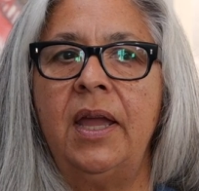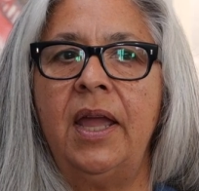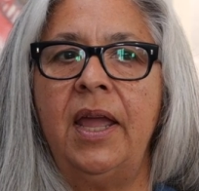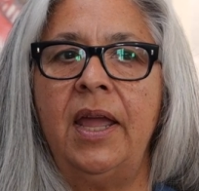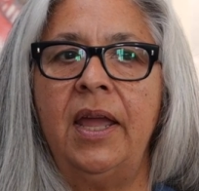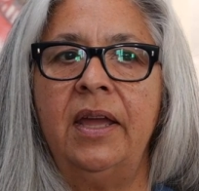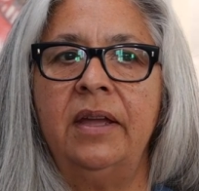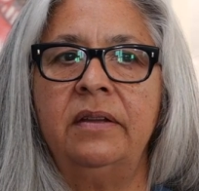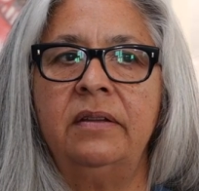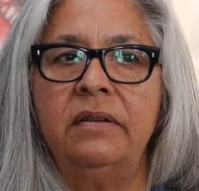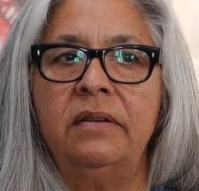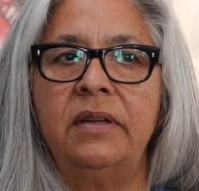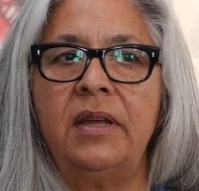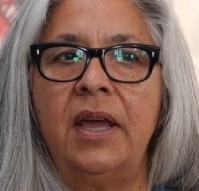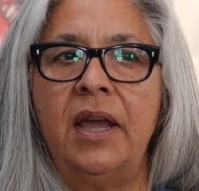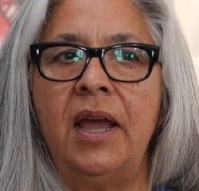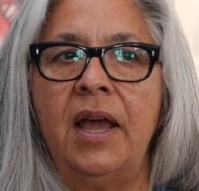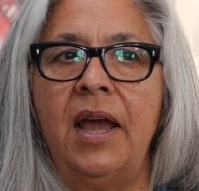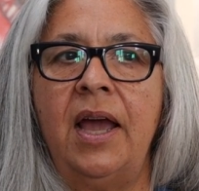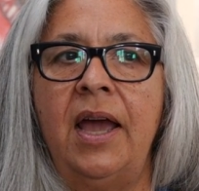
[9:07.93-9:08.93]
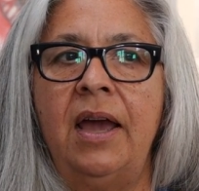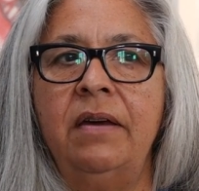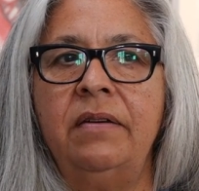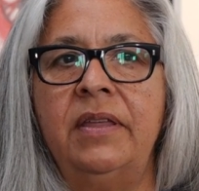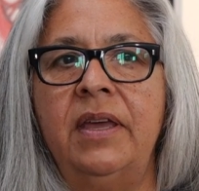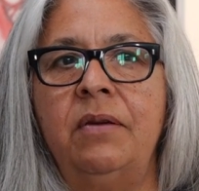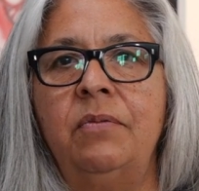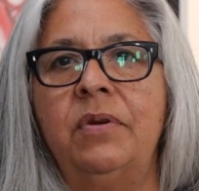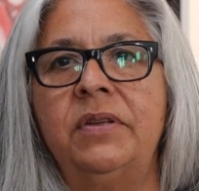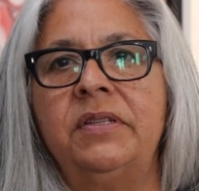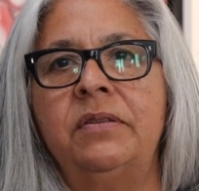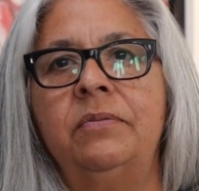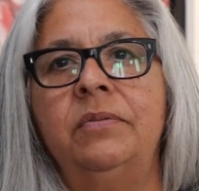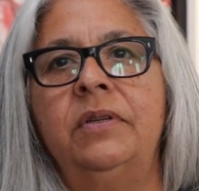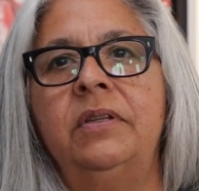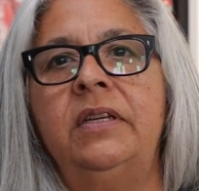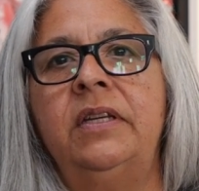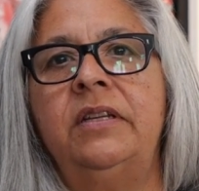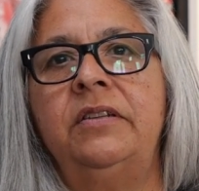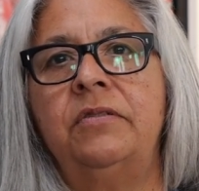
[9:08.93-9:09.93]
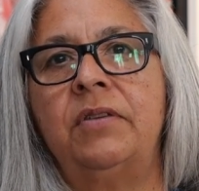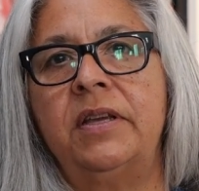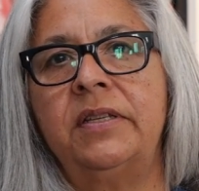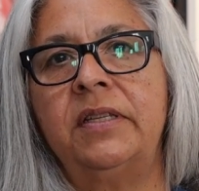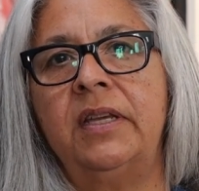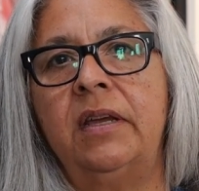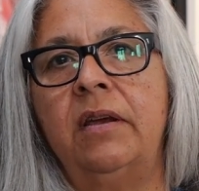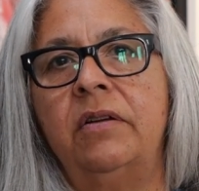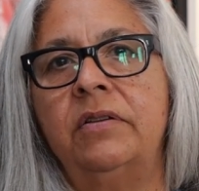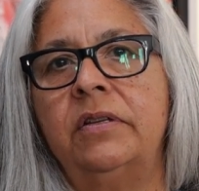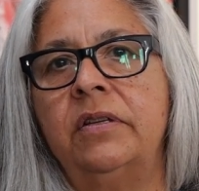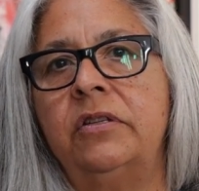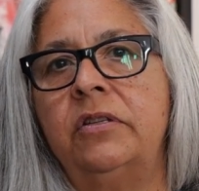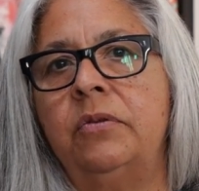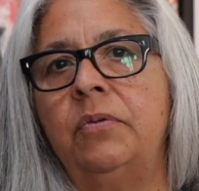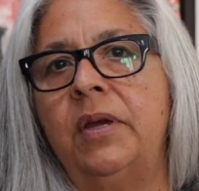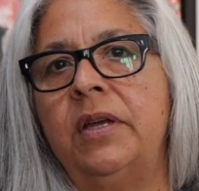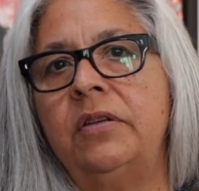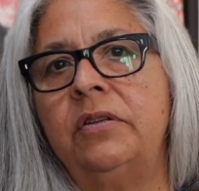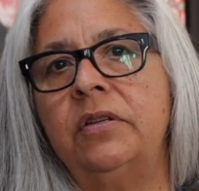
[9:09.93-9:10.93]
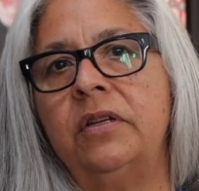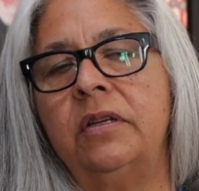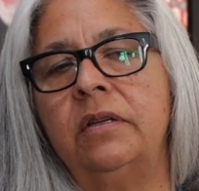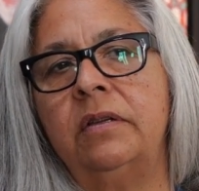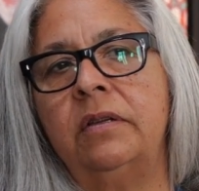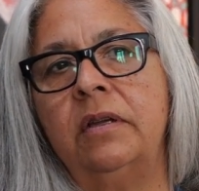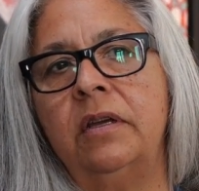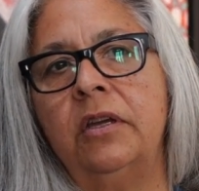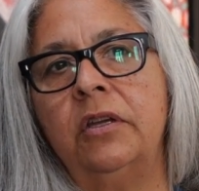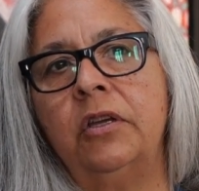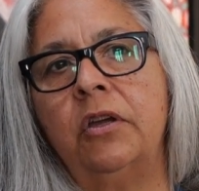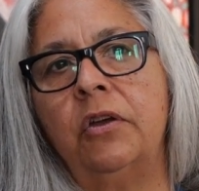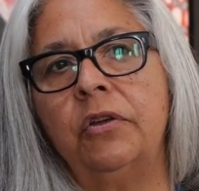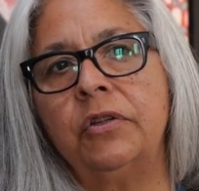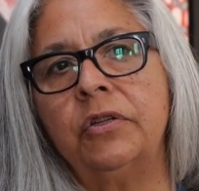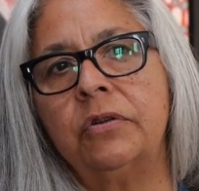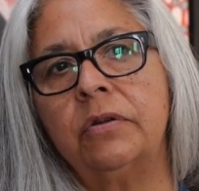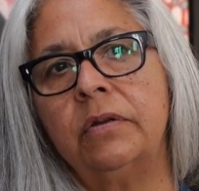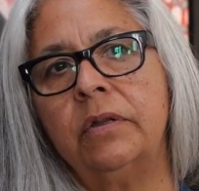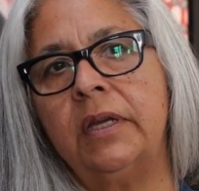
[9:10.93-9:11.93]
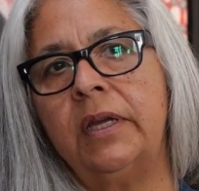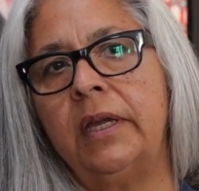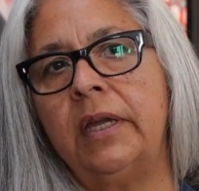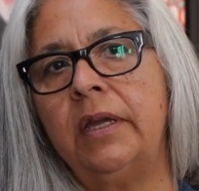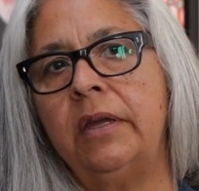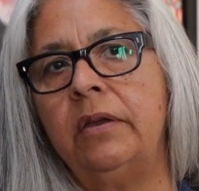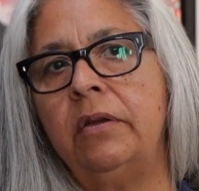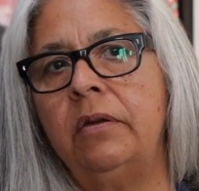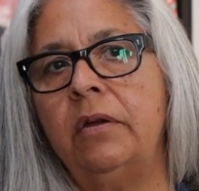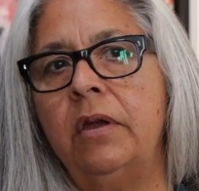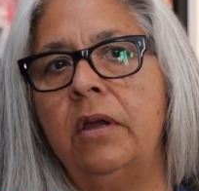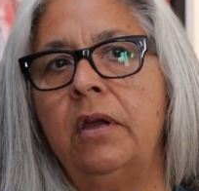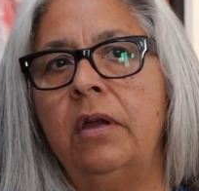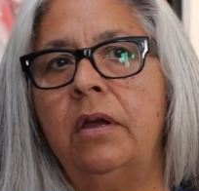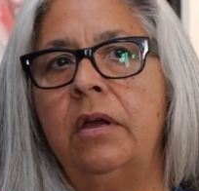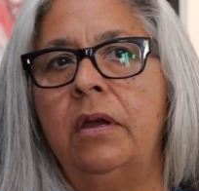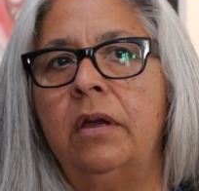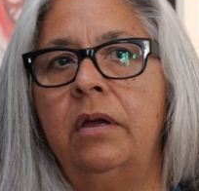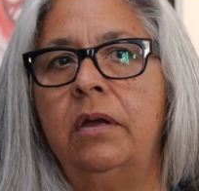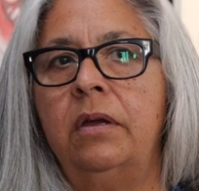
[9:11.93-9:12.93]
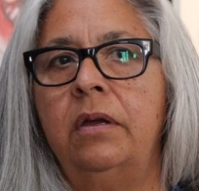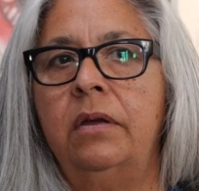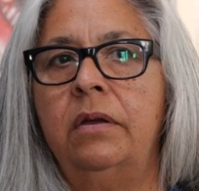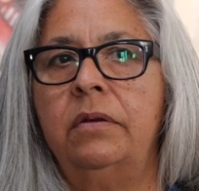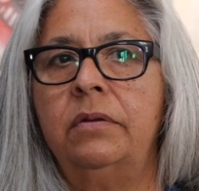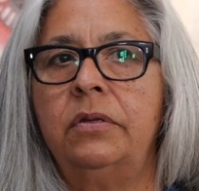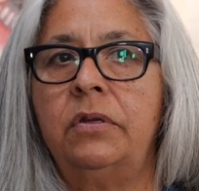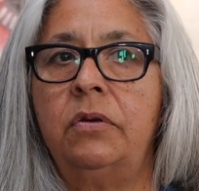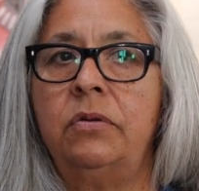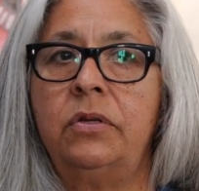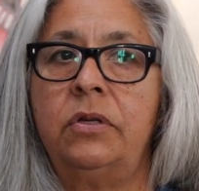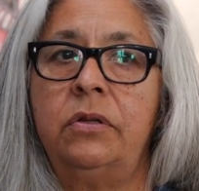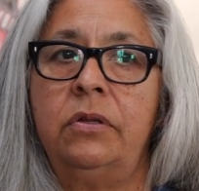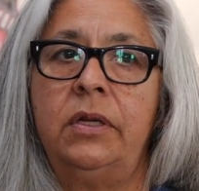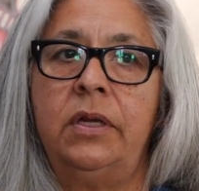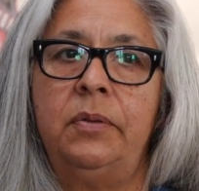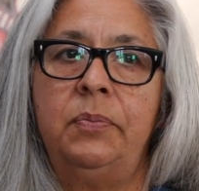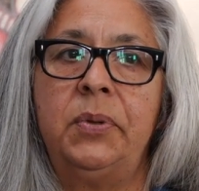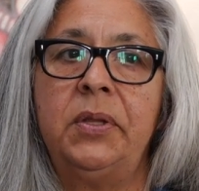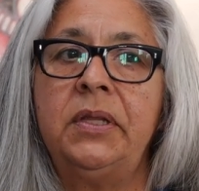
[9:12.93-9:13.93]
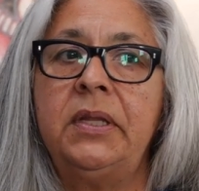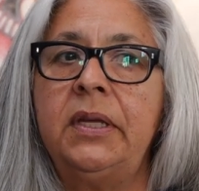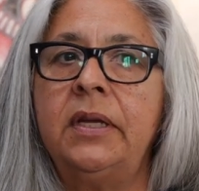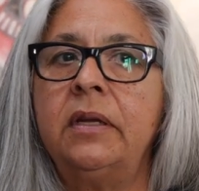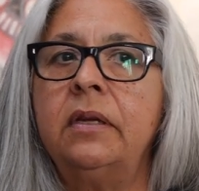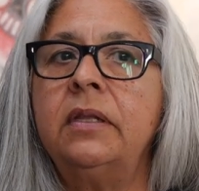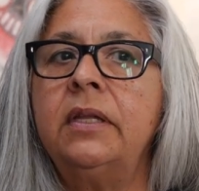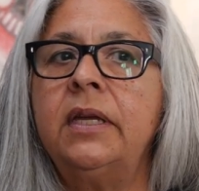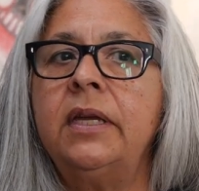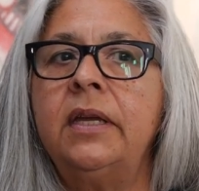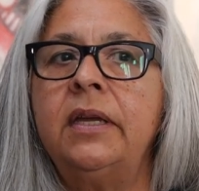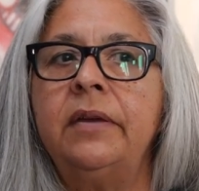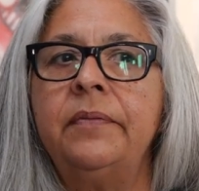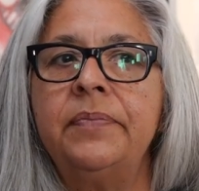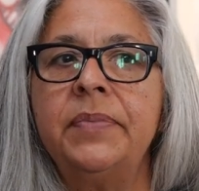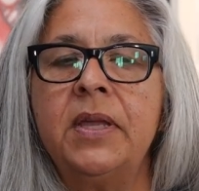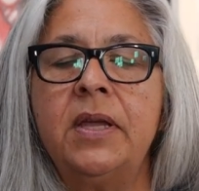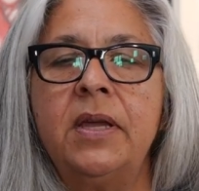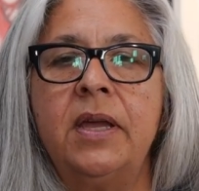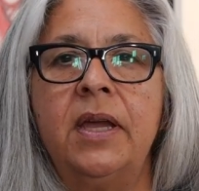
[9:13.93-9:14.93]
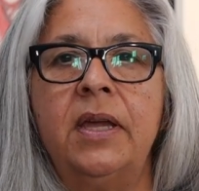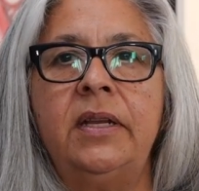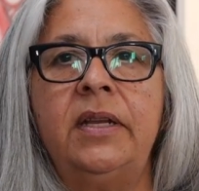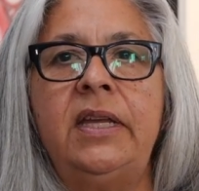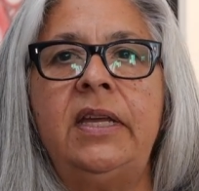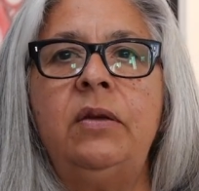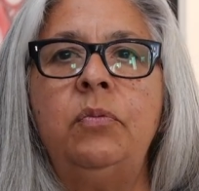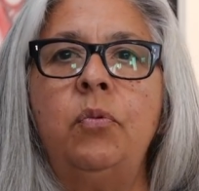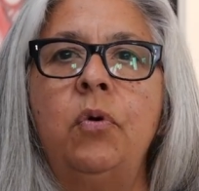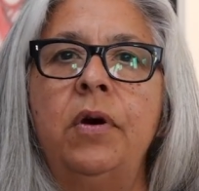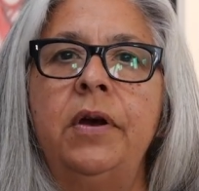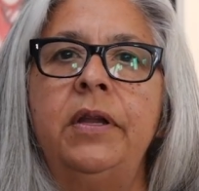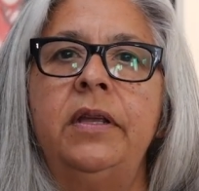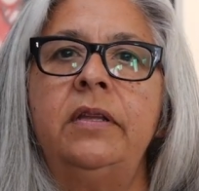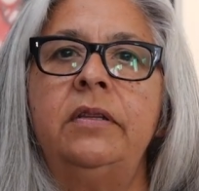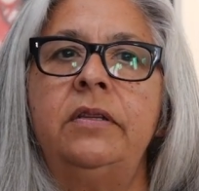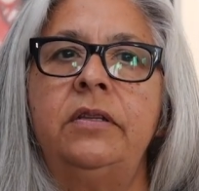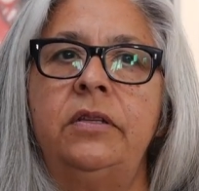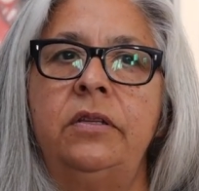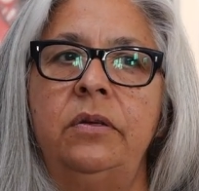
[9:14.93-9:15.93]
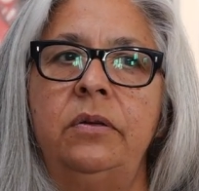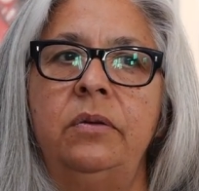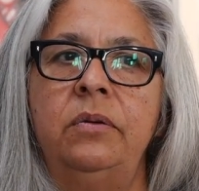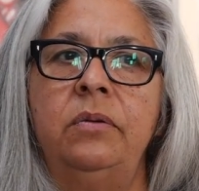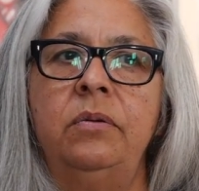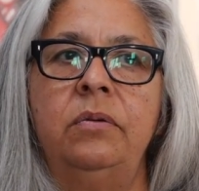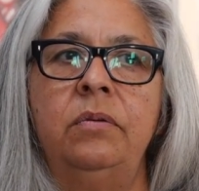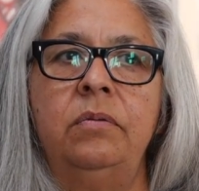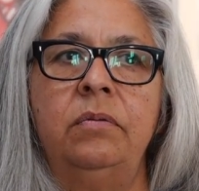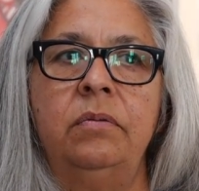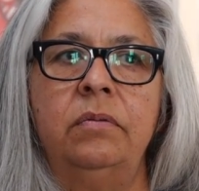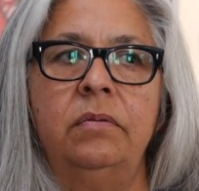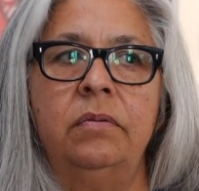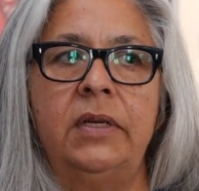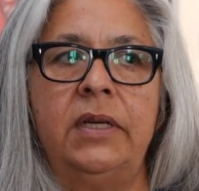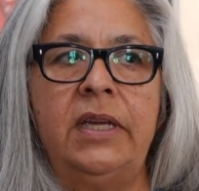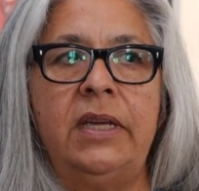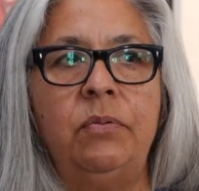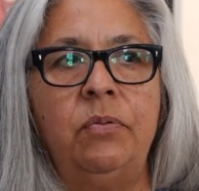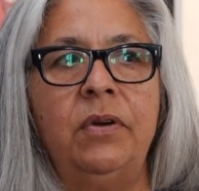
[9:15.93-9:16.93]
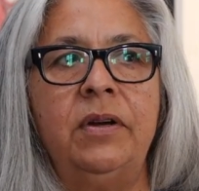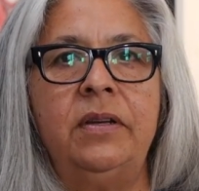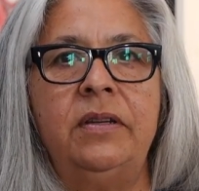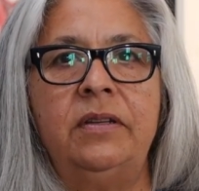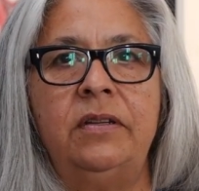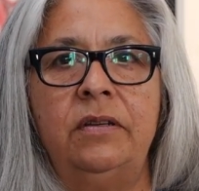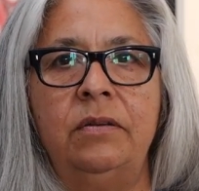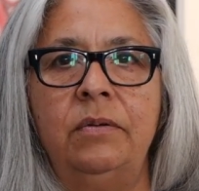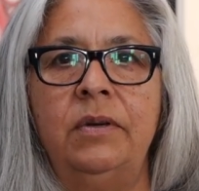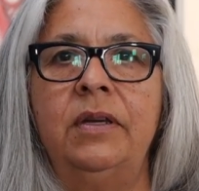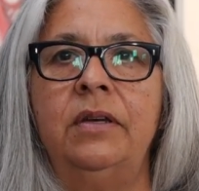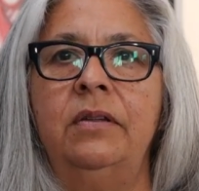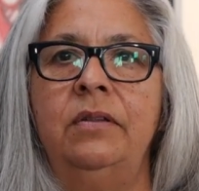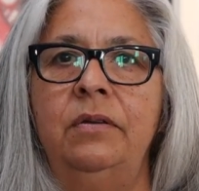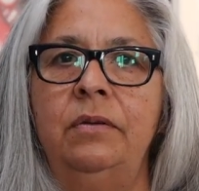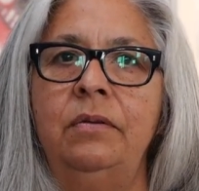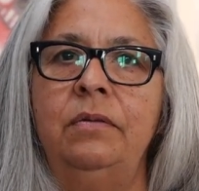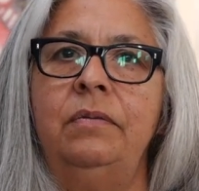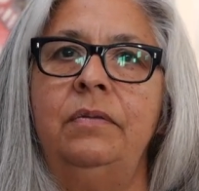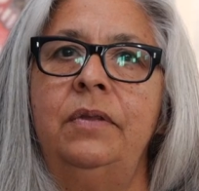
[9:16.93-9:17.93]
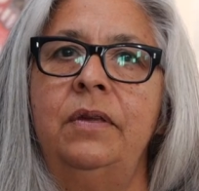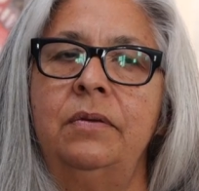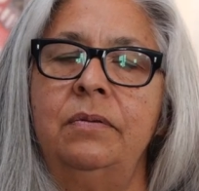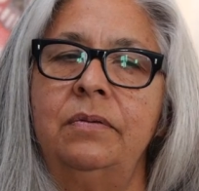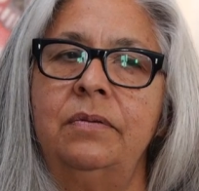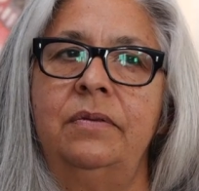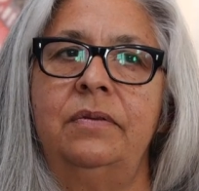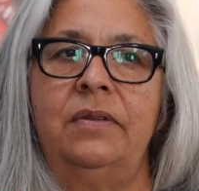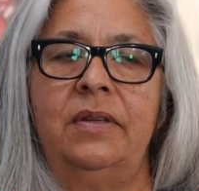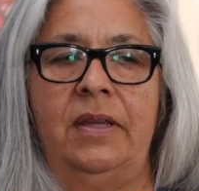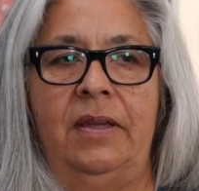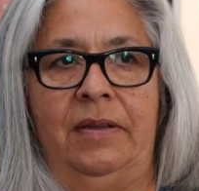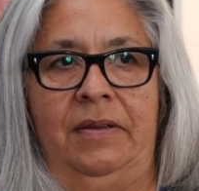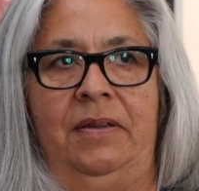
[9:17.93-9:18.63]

and how that wasn't really addressing our situation culturally, uh, socially, politically, and he wanted to he wanted to include those